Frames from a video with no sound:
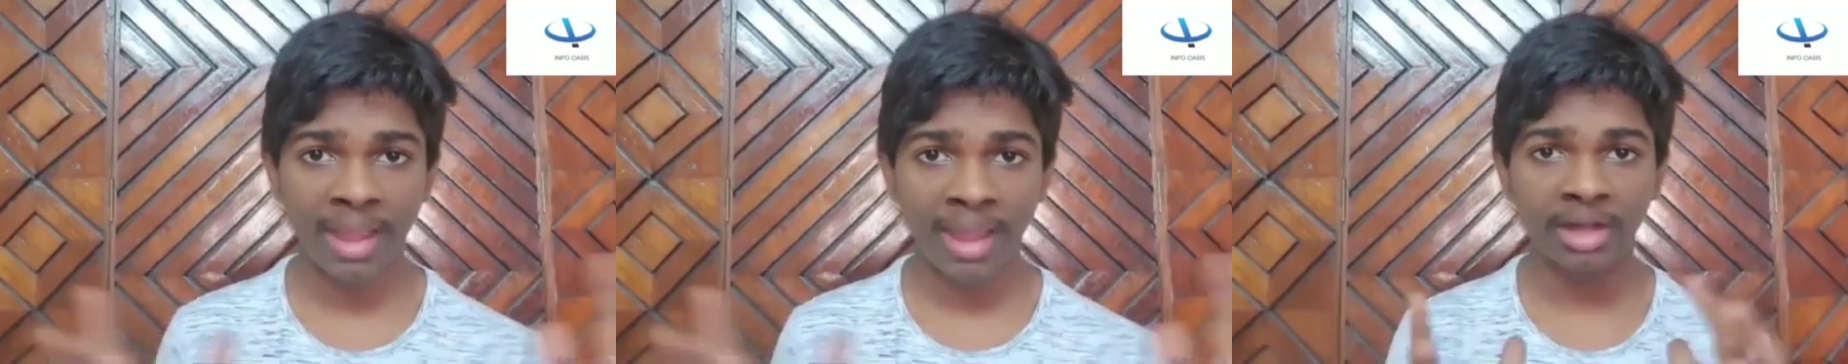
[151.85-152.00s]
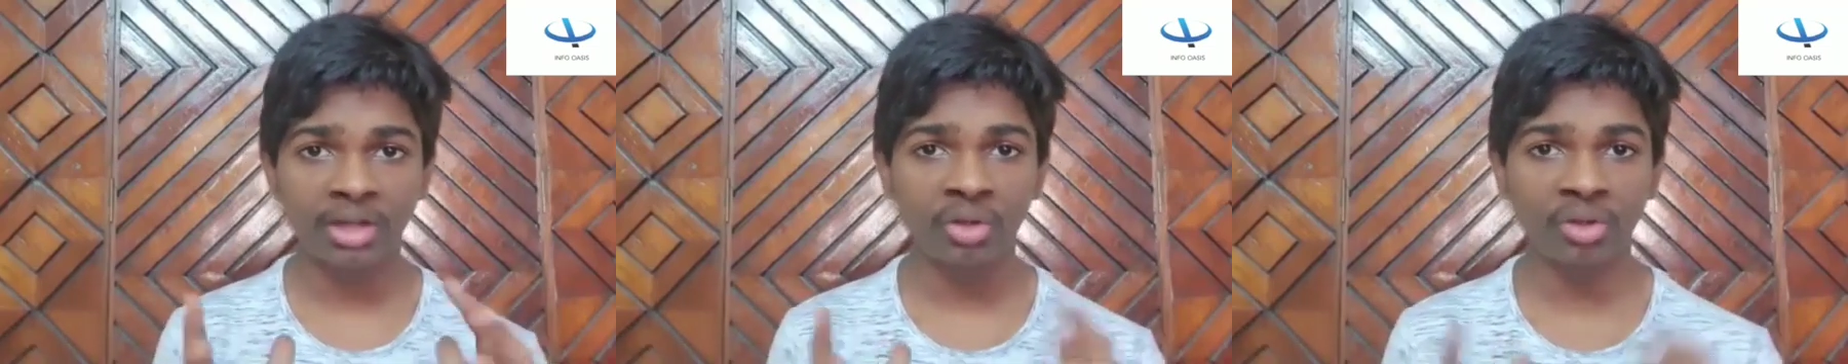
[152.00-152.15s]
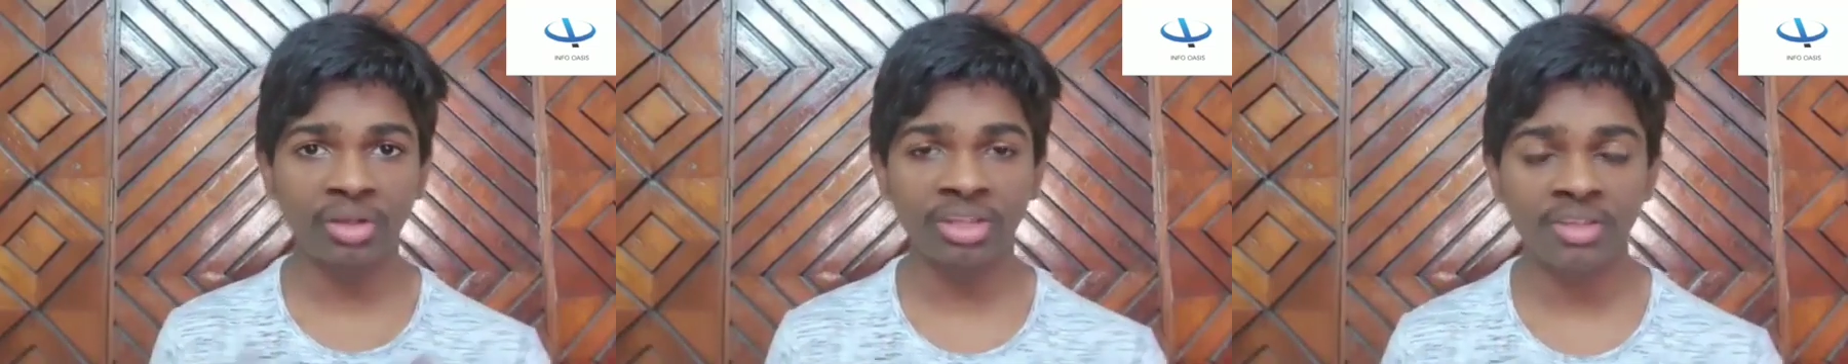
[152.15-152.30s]

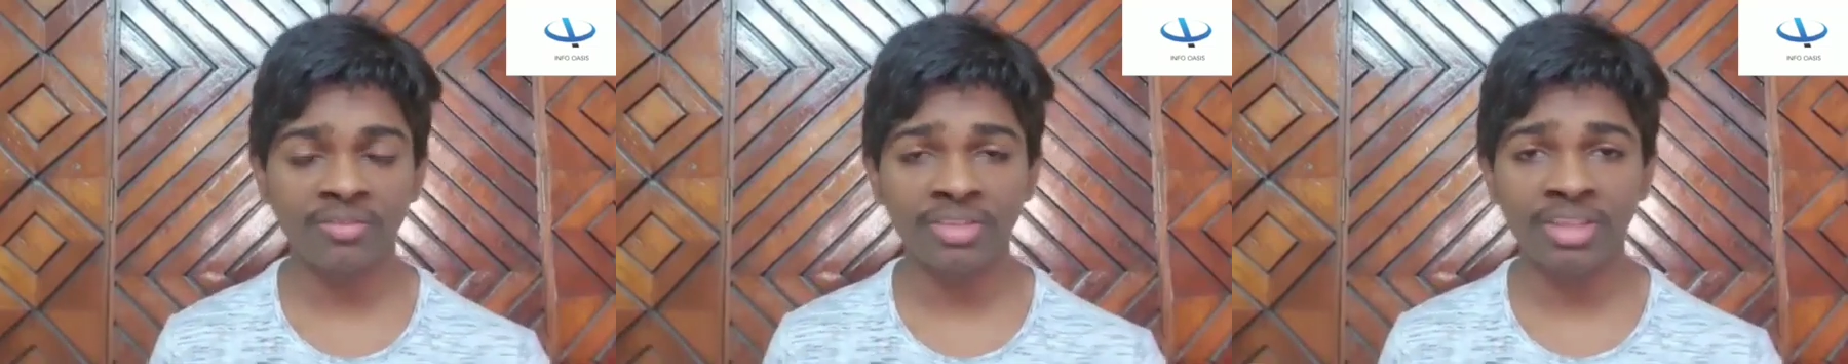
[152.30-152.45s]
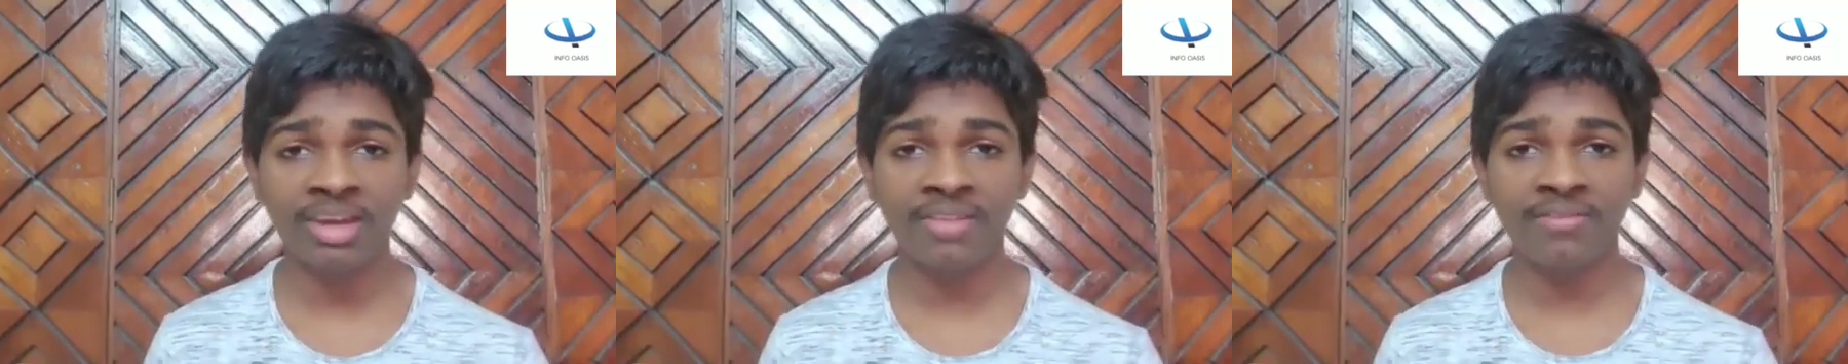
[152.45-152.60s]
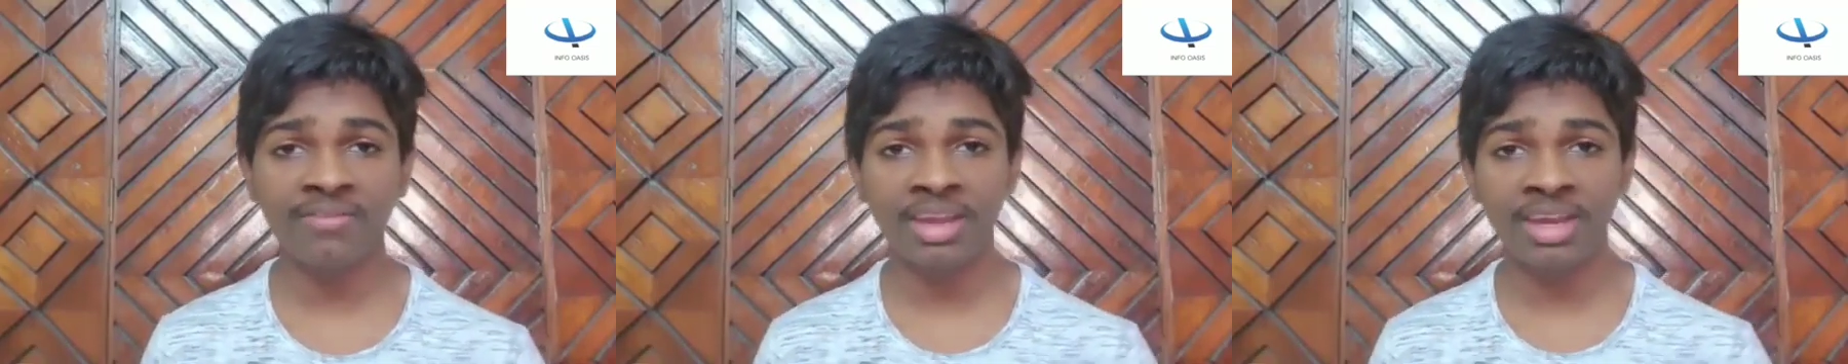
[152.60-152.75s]
packed together
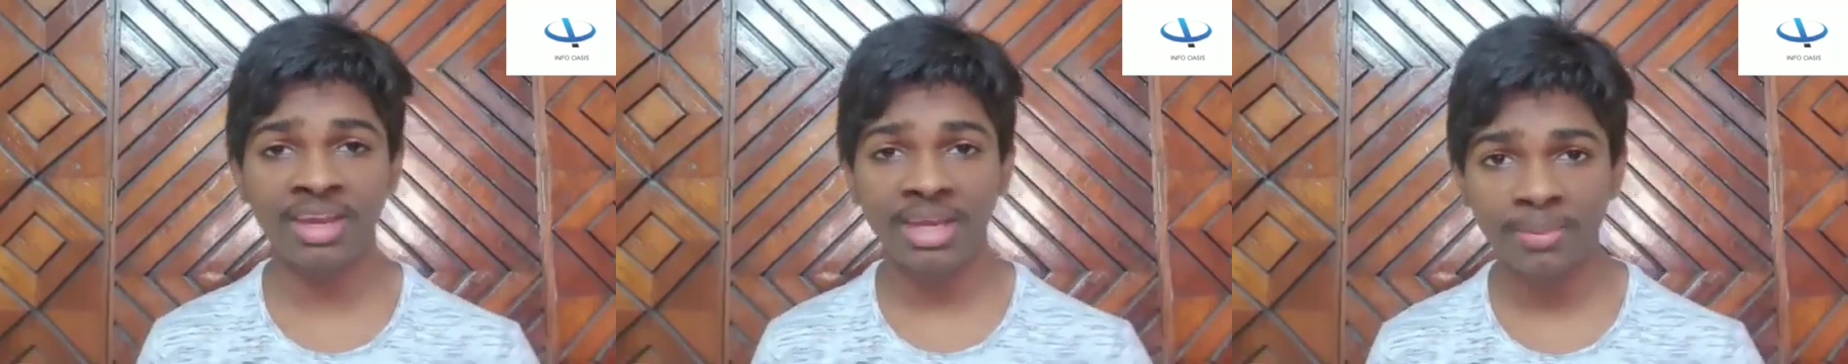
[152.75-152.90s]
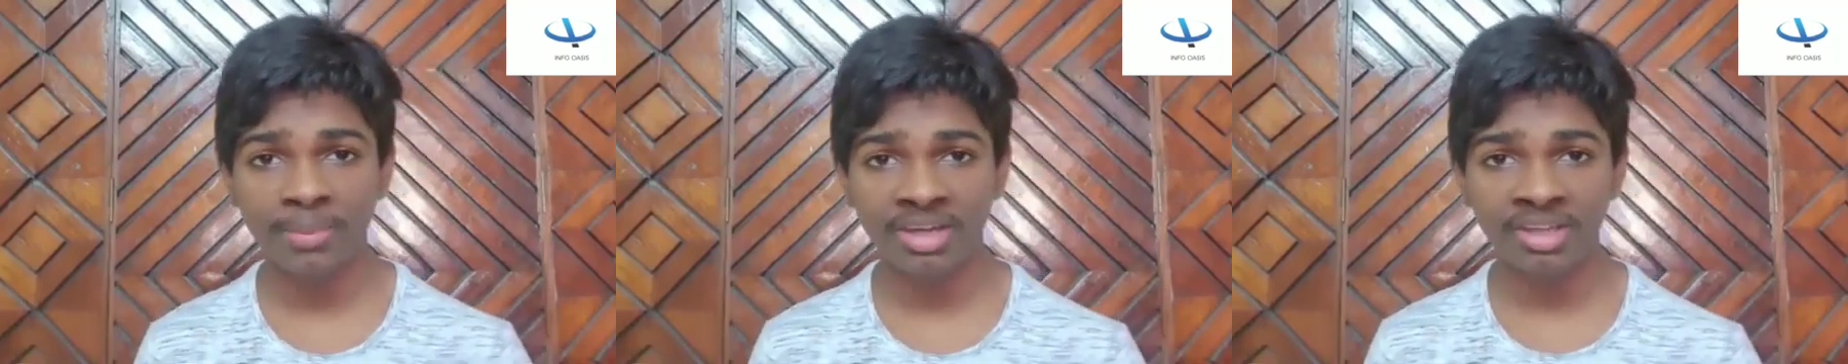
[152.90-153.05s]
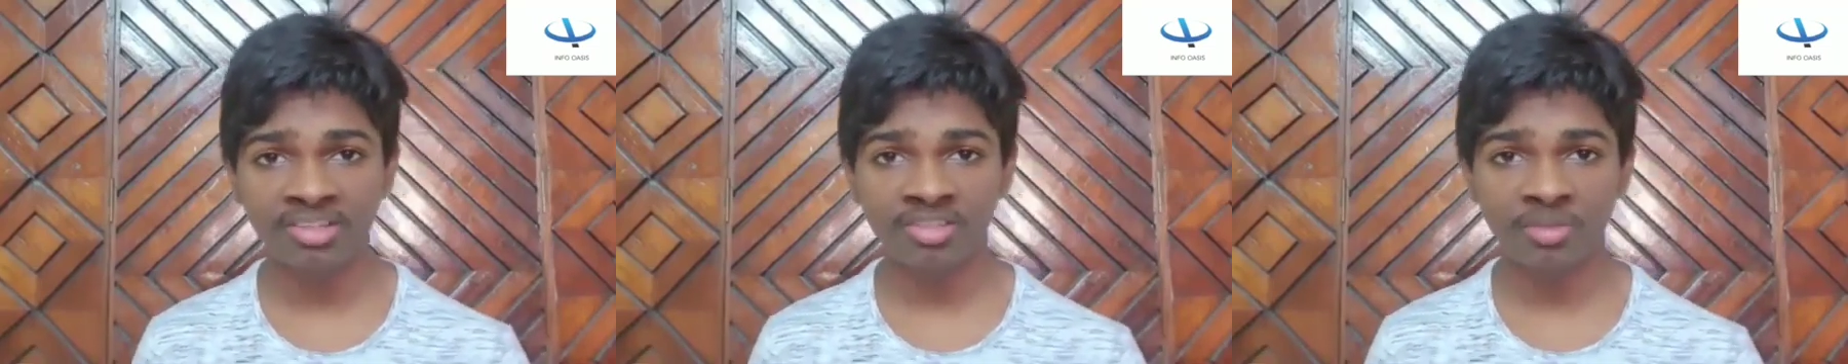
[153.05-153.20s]
within a very
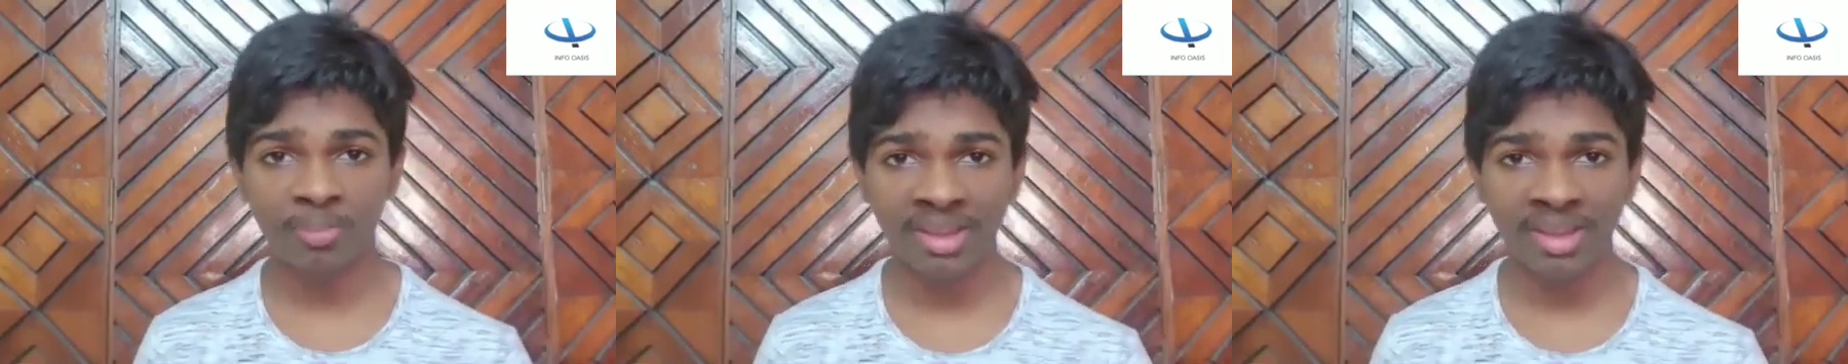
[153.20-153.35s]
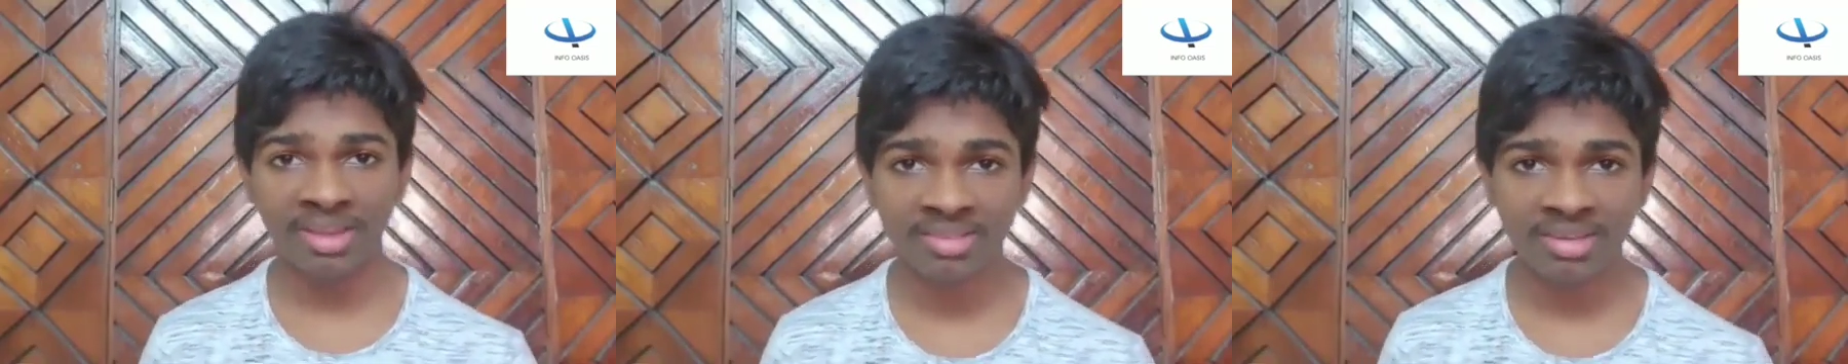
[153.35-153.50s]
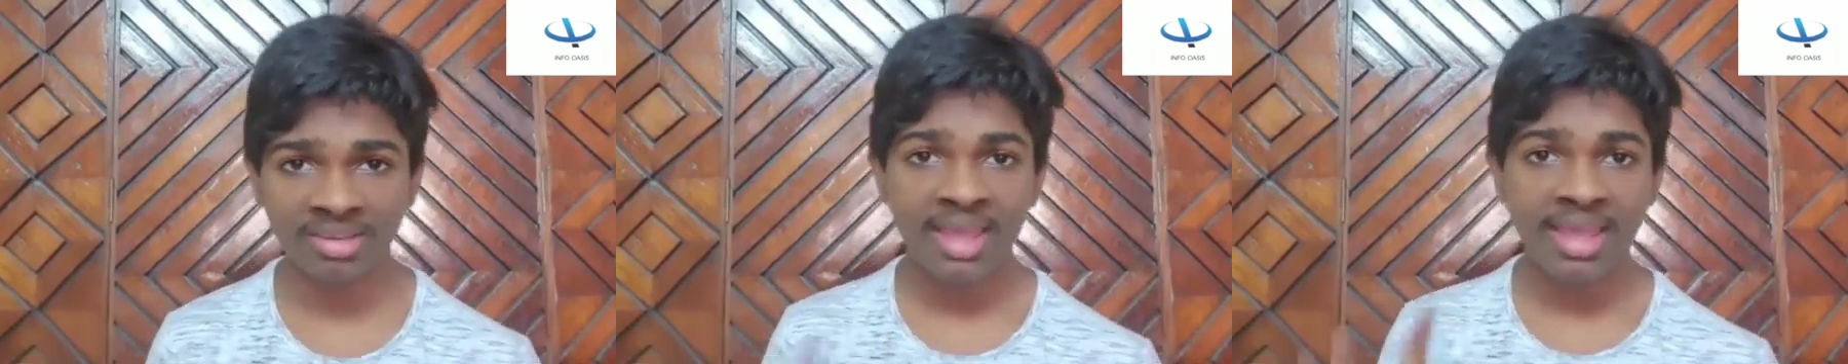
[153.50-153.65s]
limited
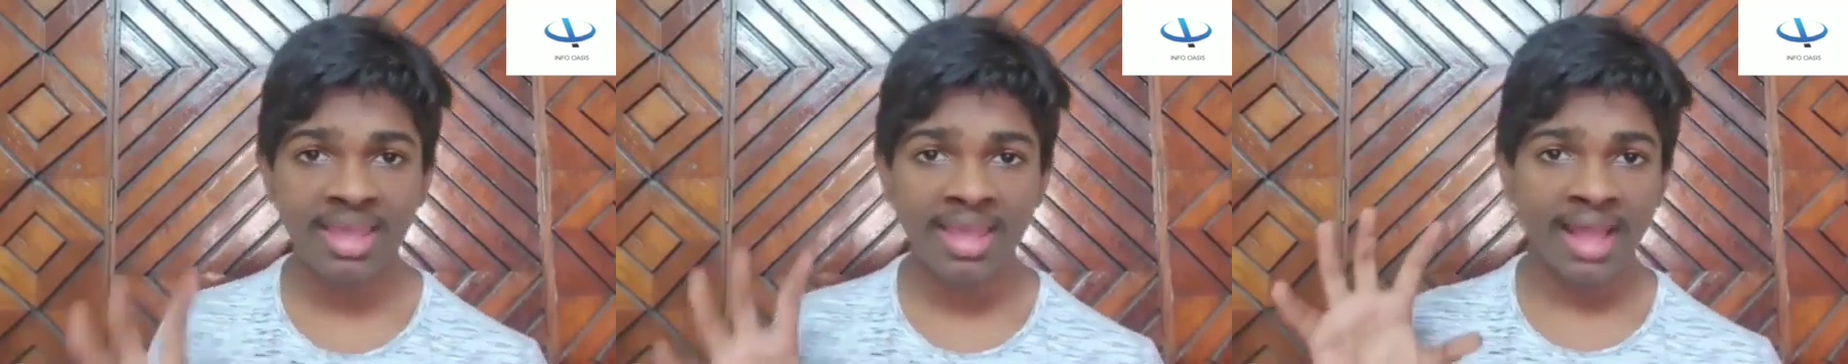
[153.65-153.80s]
space.